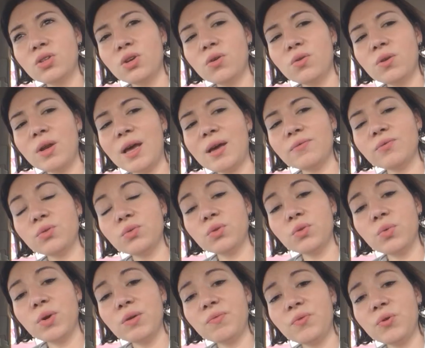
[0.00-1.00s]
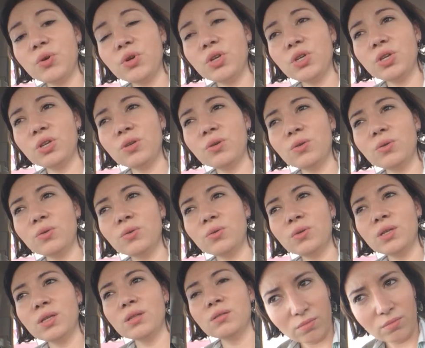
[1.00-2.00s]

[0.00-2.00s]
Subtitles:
Don't have to wait for you.